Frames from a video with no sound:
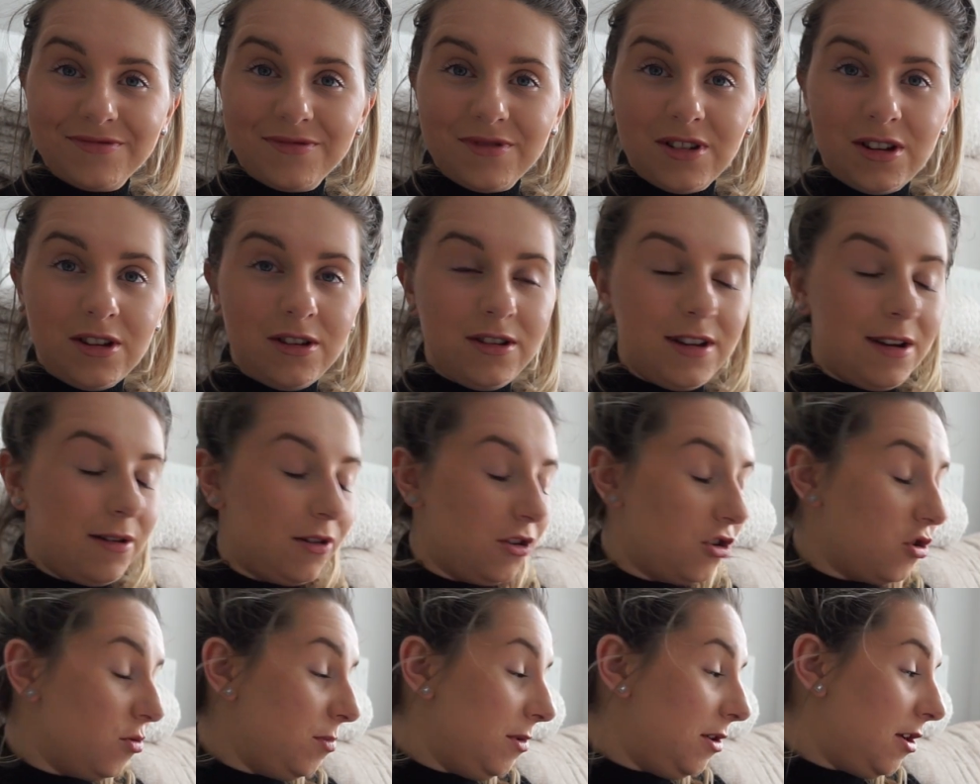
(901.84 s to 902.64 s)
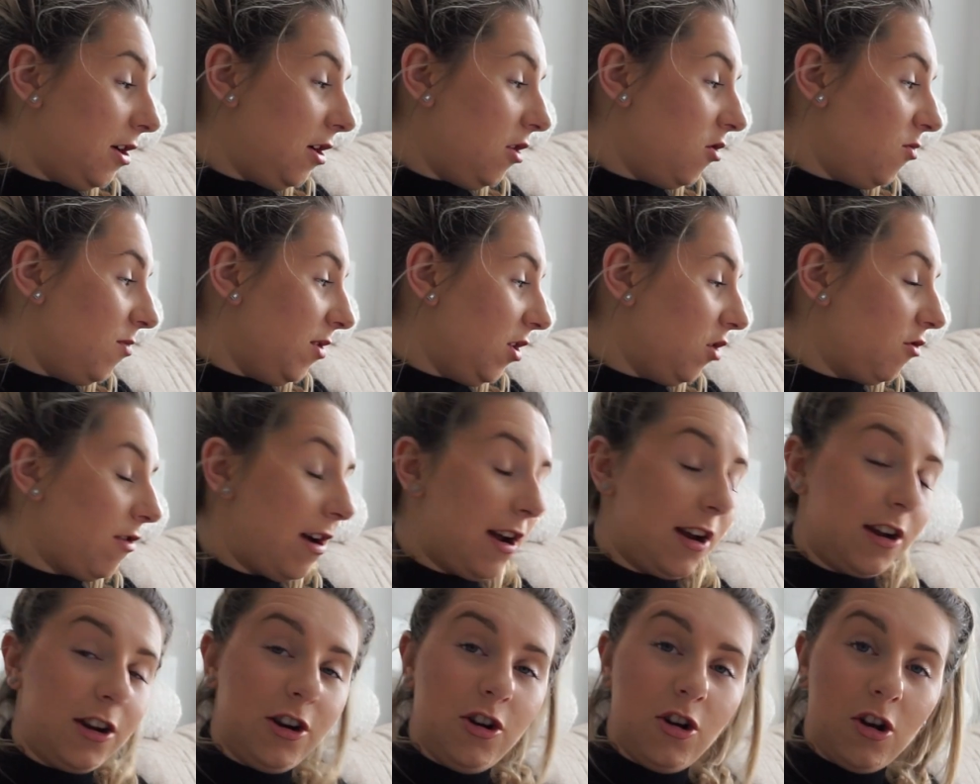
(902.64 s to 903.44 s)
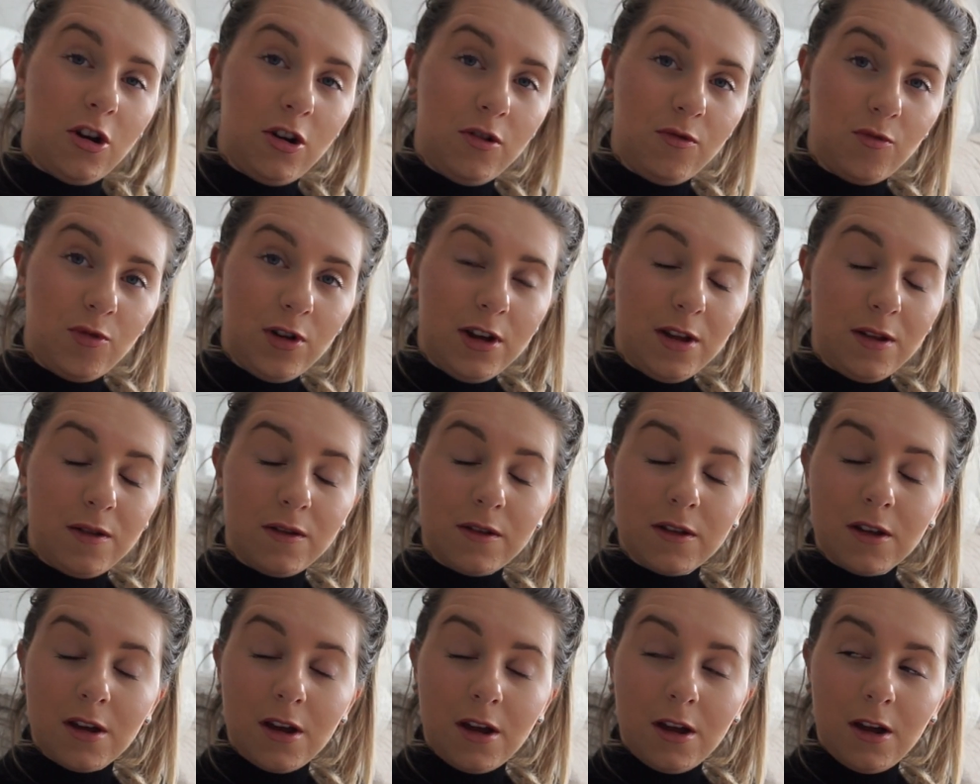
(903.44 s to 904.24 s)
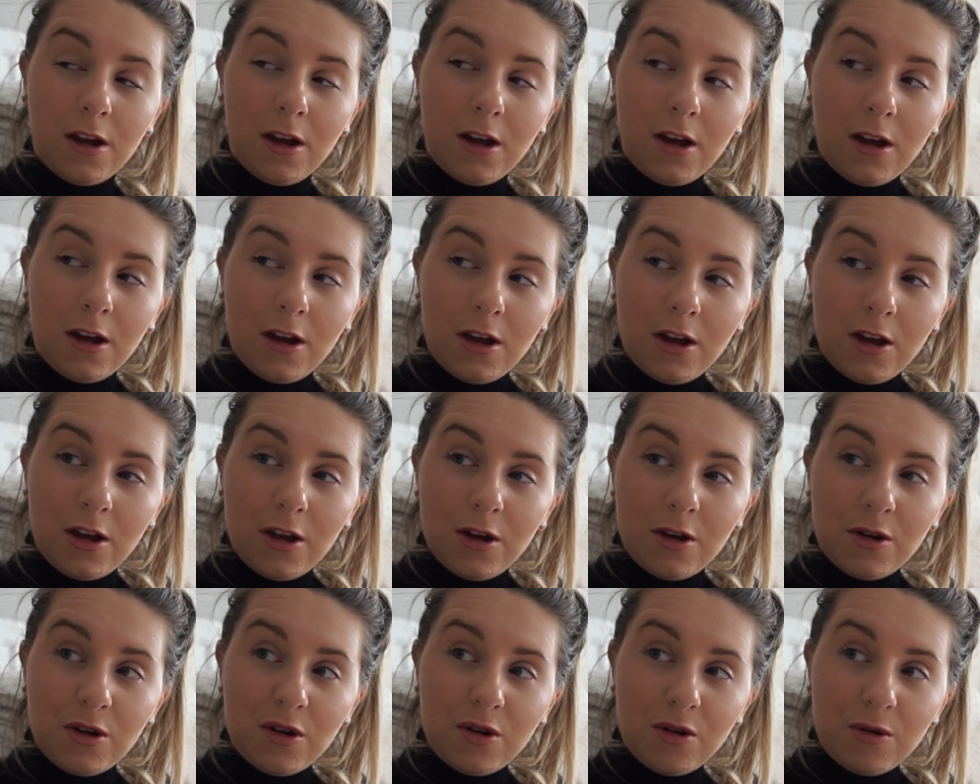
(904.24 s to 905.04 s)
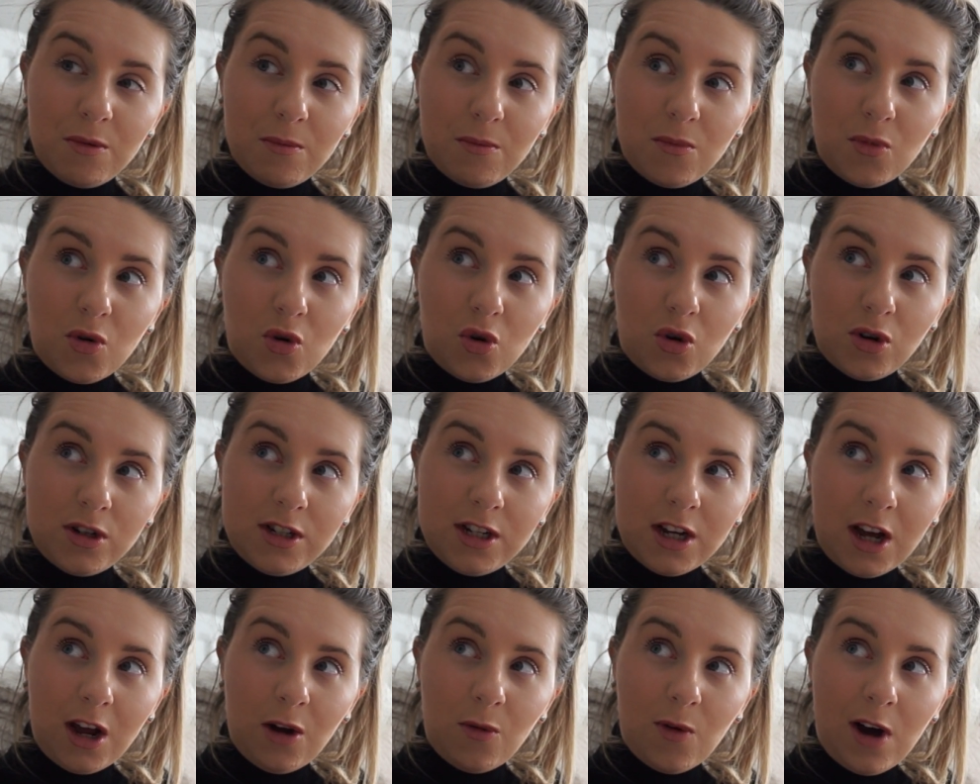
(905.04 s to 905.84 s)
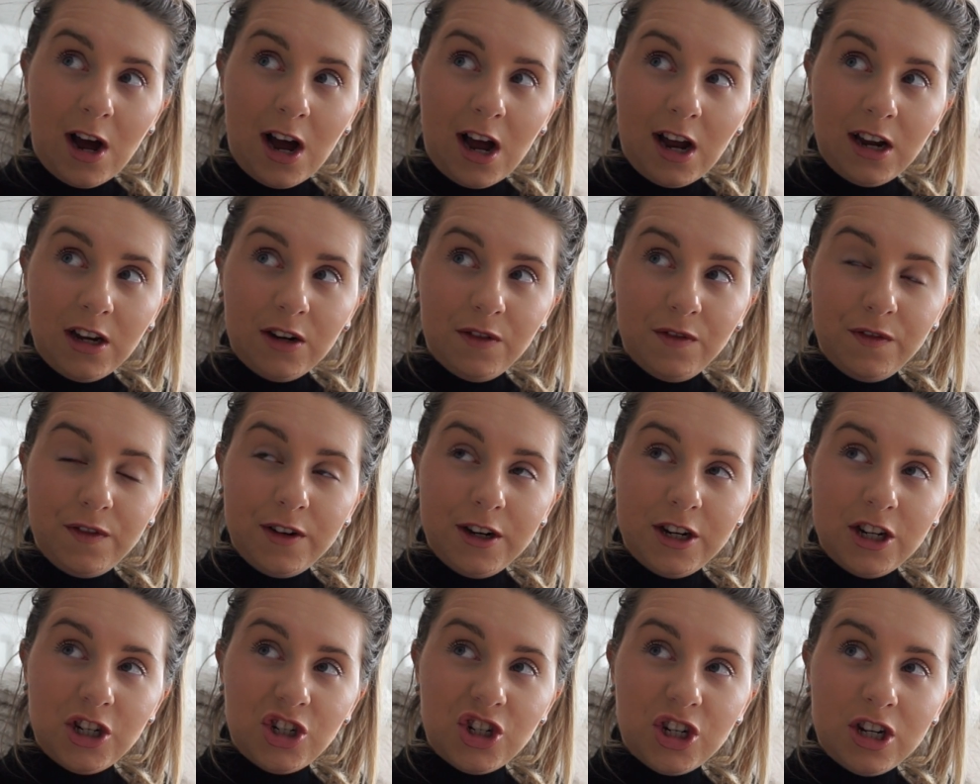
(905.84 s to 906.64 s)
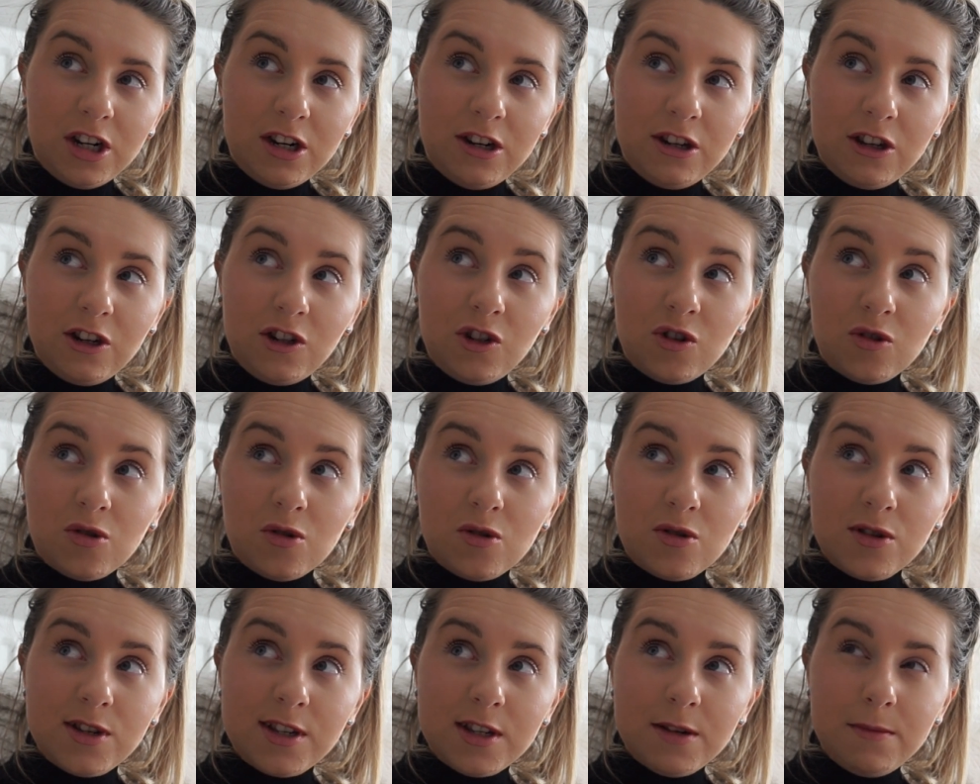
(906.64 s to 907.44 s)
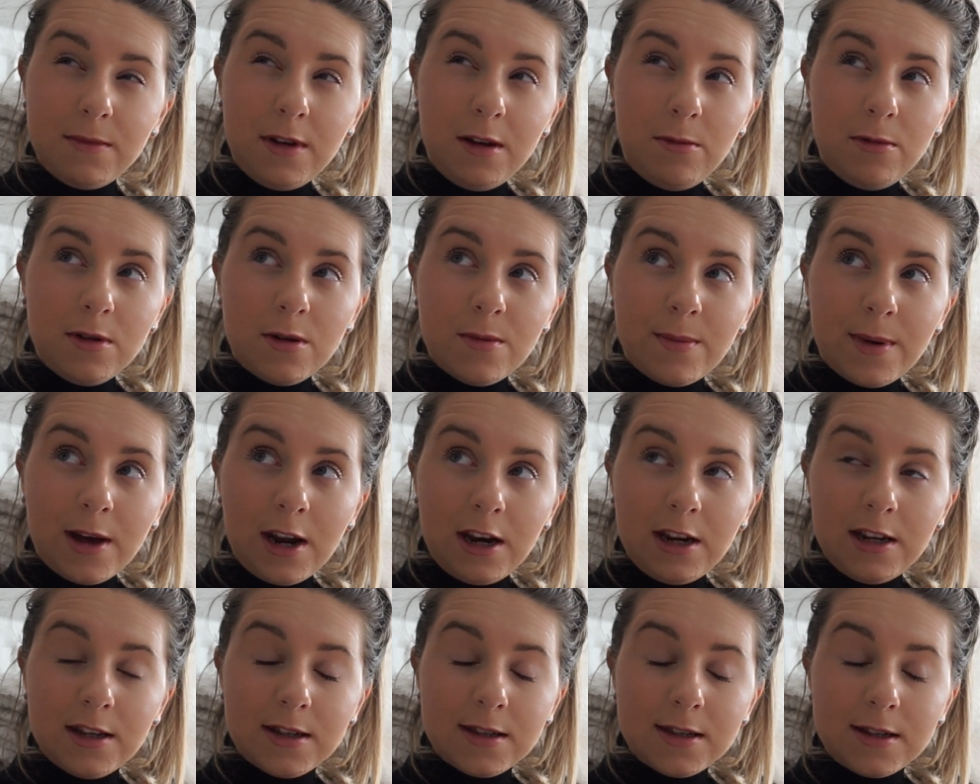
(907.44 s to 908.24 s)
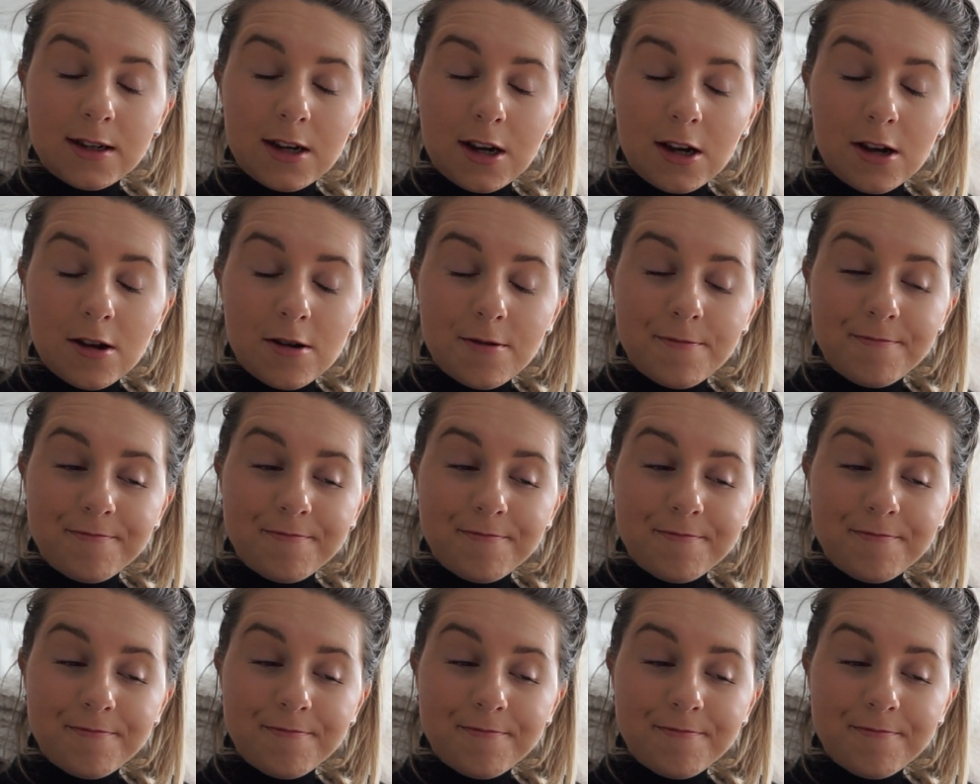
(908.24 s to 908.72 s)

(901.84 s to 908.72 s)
and then coming home and cracking on with more DIY and finishing the doors and maybe the banister.